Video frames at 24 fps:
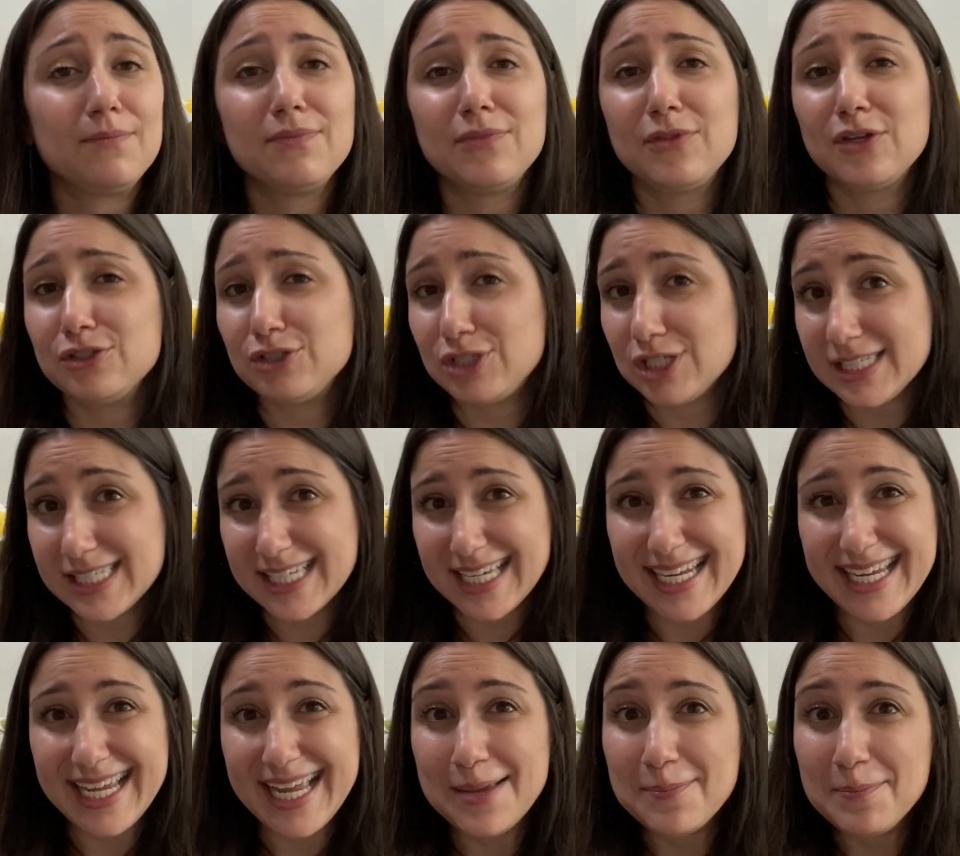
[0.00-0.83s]
they're just
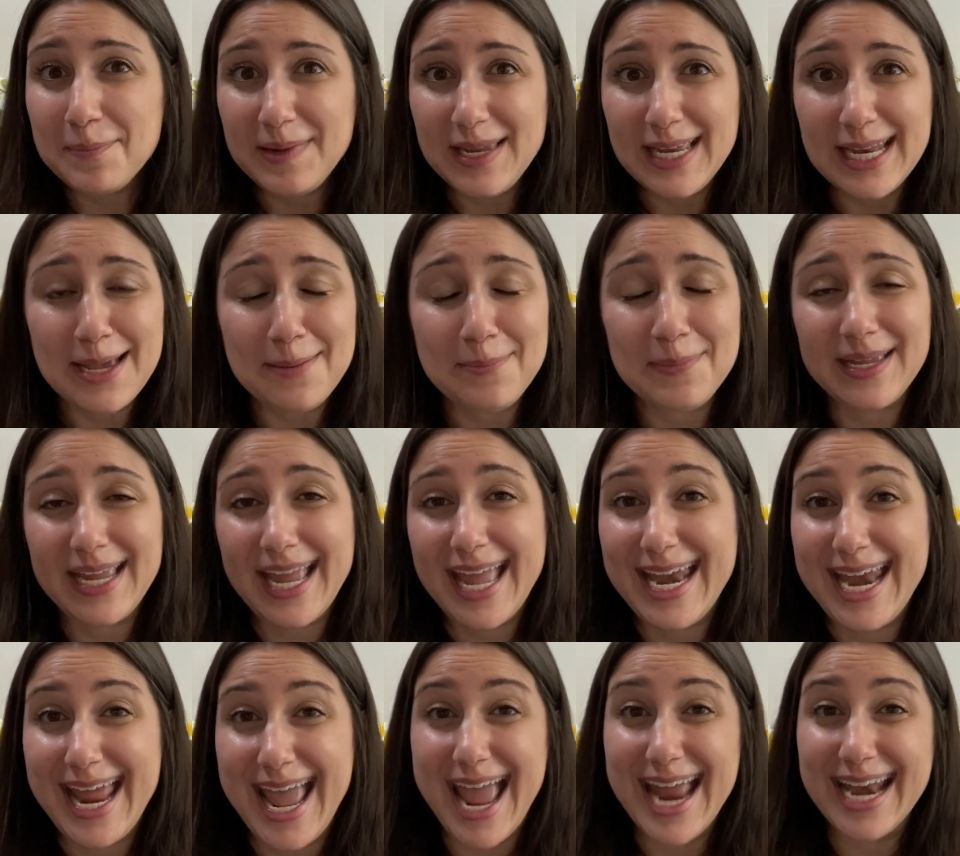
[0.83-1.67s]
going to get beat up
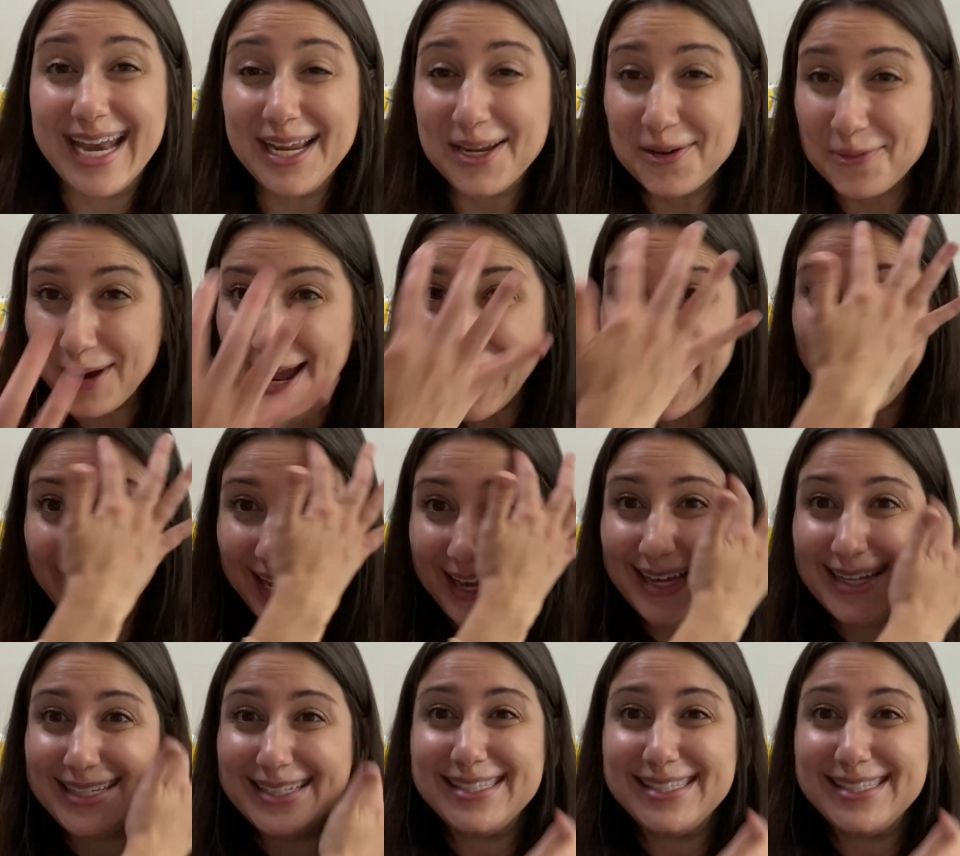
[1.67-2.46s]
again anyway. And